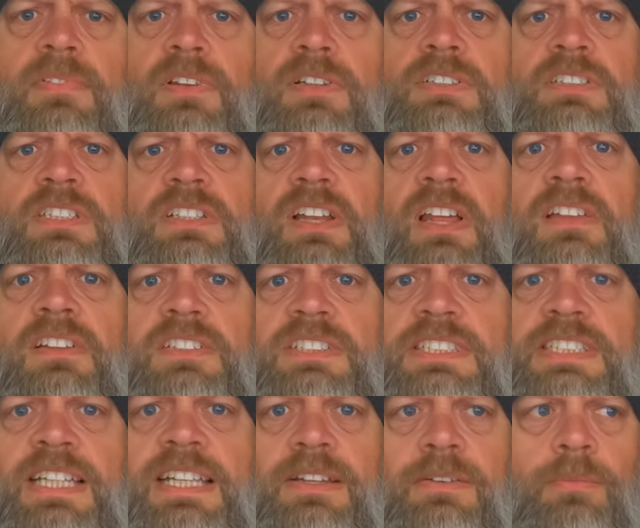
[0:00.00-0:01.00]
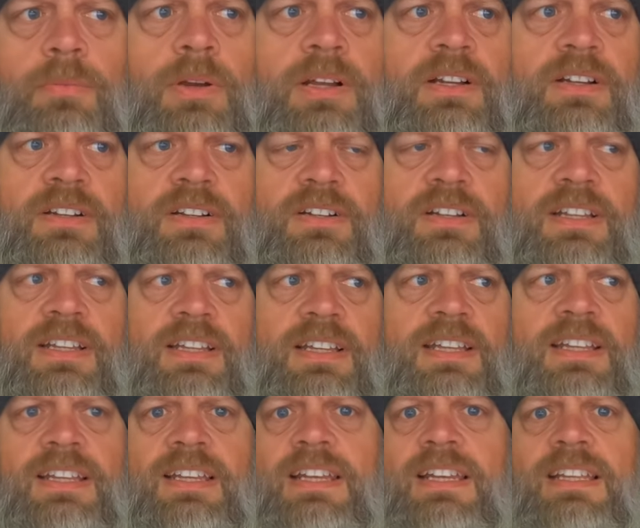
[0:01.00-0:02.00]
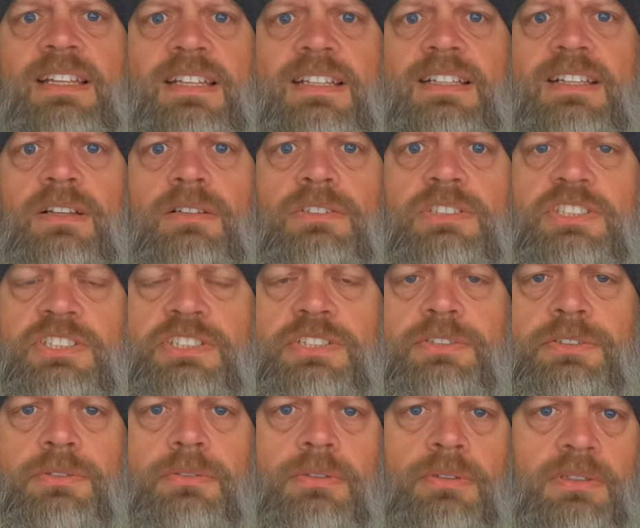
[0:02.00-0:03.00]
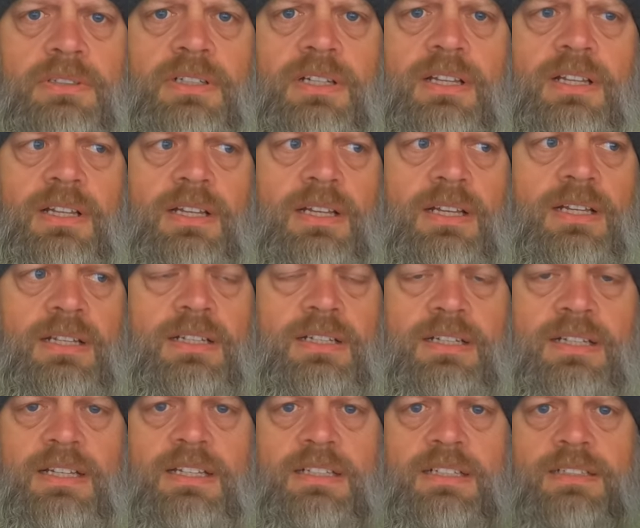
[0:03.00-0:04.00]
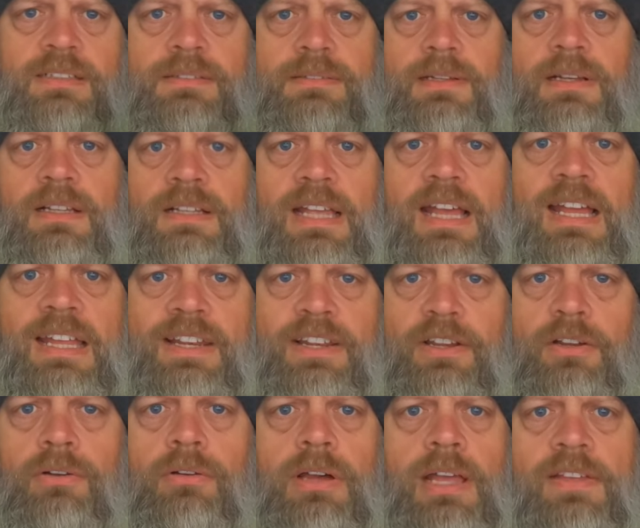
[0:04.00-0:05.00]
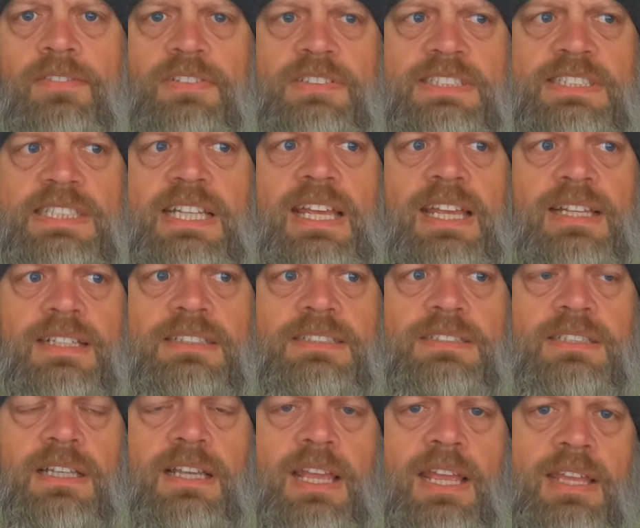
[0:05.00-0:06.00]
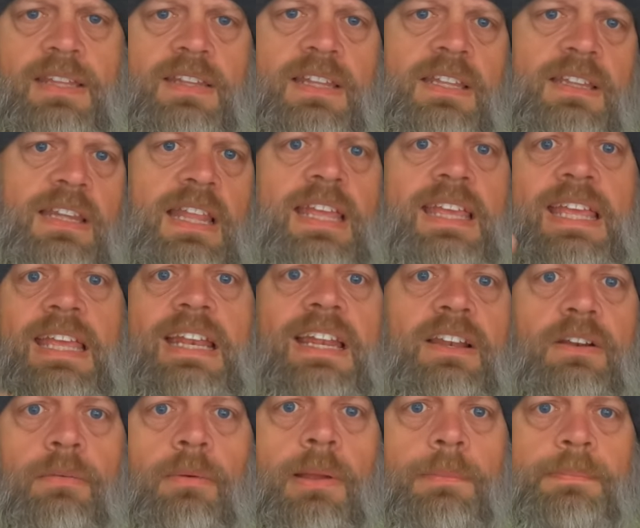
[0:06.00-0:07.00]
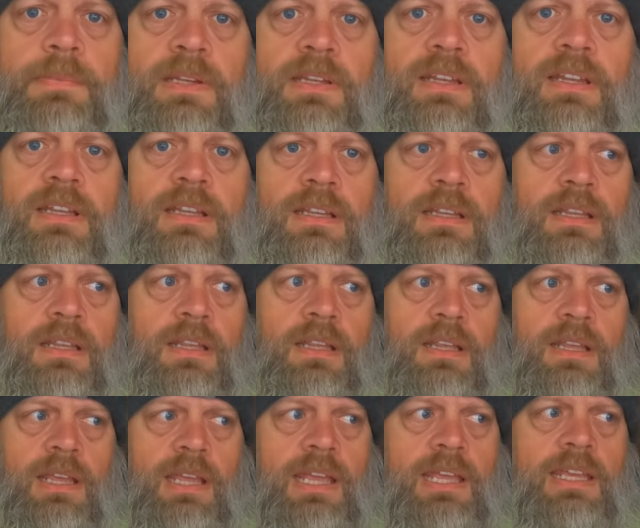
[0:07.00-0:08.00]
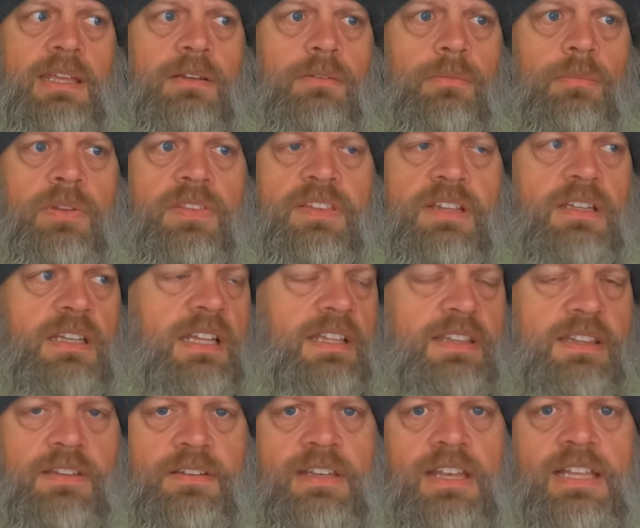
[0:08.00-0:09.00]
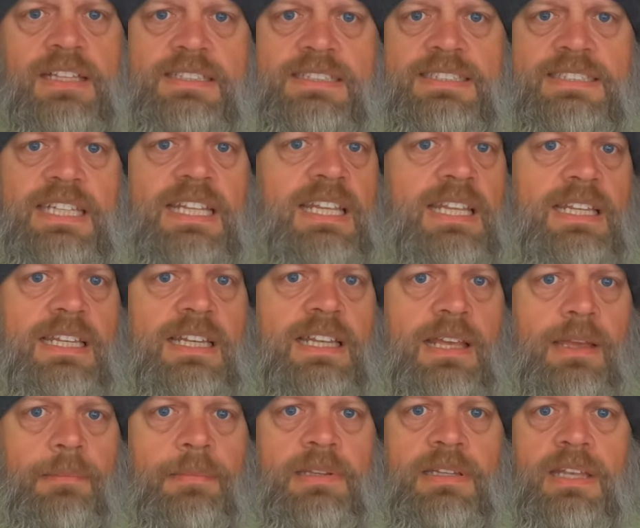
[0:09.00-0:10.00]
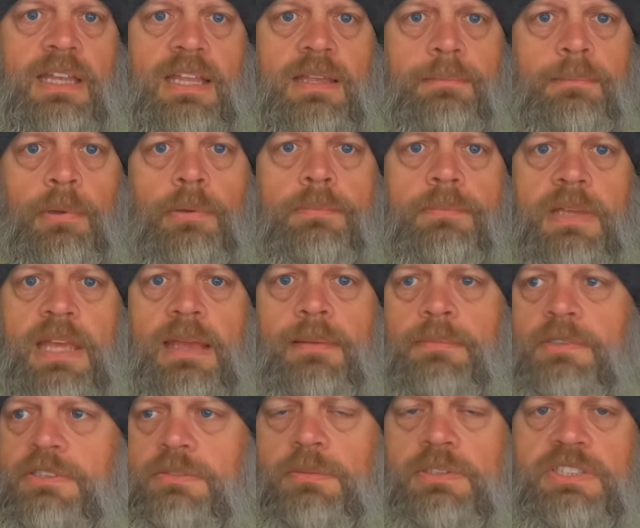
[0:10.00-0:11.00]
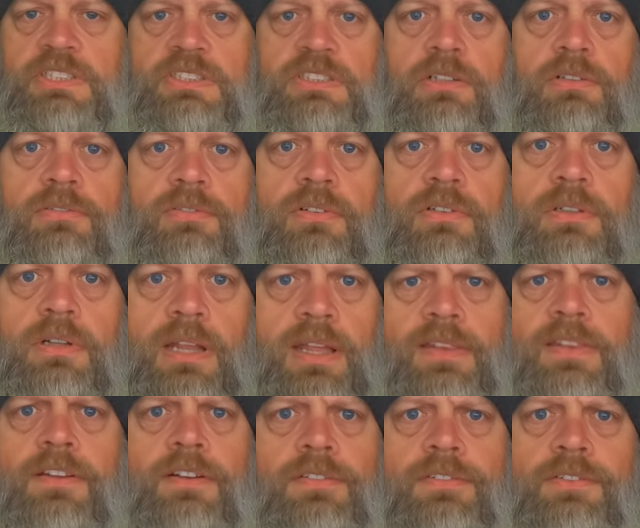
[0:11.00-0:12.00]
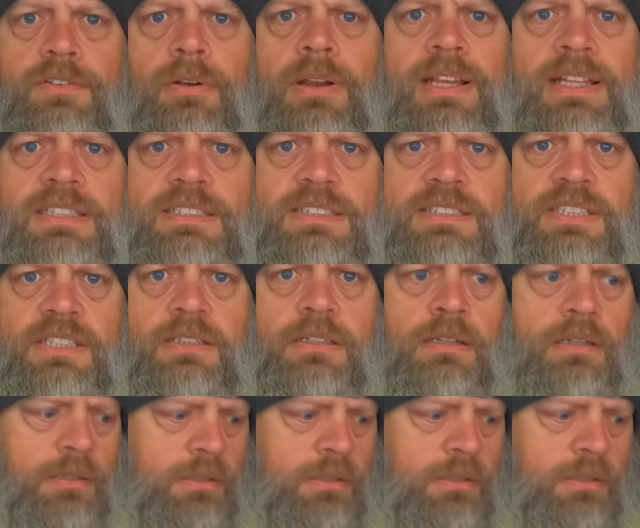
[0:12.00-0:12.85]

There's another scene where it goes to a guy and a girl having sex, and then they get interrupted. And within, like, the next scene, I mean, like, boop, camera switches over, and they're dressed.